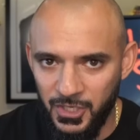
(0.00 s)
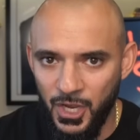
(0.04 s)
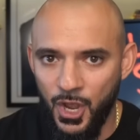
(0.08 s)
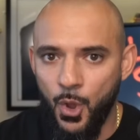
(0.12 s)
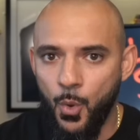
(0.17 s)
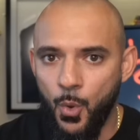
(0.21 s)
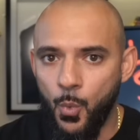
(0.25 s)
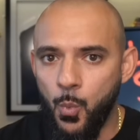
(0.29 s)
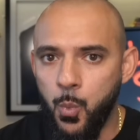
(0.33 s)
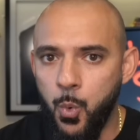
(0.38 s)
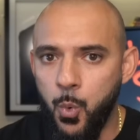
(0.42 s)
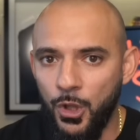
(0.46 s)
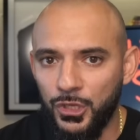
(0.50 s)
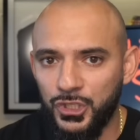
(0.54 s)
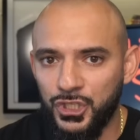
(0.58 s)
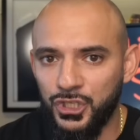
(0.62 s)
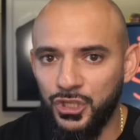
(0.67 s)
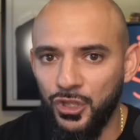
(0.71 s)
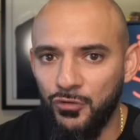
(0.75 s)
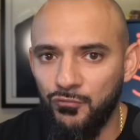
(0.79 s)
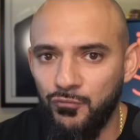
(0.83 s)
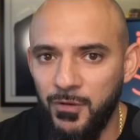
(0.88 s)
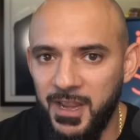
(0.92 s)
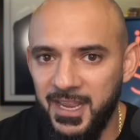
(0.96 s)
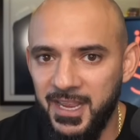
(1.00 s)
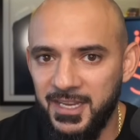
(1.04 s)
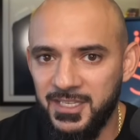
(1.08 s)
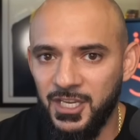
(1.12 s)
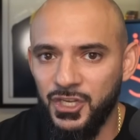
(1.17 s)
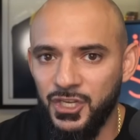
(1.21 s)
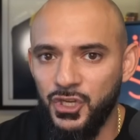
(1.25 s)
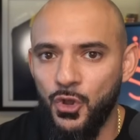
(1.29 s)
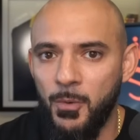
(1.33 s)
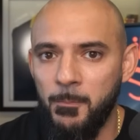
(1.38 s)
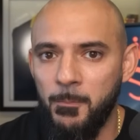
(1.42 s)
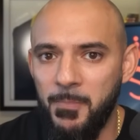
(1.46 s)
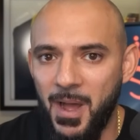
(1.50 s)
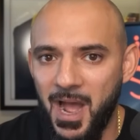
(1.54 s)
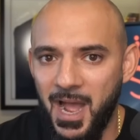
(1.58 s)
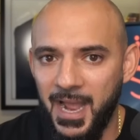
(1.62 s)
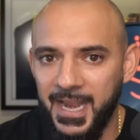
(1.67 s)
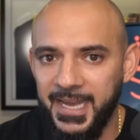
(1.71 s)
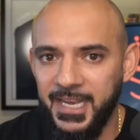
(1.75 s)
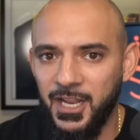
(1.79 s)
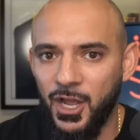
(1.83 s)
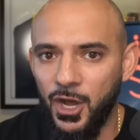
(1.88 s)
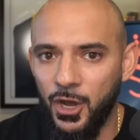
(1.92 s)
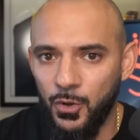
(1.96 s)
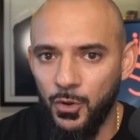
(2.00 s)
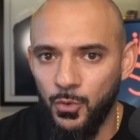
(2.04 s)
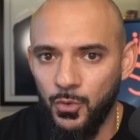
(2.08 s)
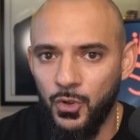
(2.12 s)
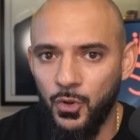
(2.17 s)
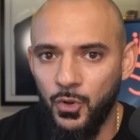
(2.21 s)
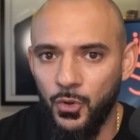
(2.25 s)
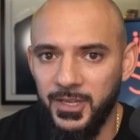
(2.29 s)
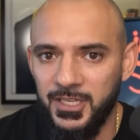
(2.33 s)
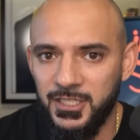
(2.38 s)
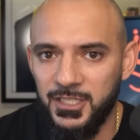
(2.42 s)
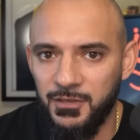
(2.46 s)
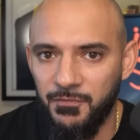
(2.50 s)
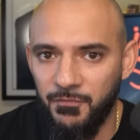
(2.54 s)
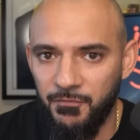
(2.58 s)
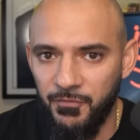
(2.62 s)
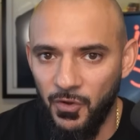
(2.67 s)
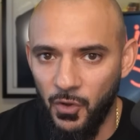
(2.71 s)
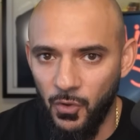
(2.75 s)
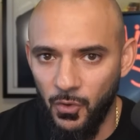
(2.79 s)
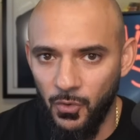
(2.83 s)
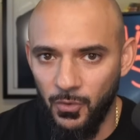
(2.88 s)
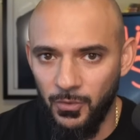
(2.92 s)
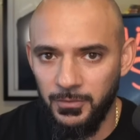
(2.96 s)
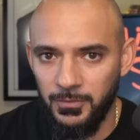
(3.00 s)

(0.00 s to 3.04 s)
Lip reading: what's the reason you're buying altcoins for?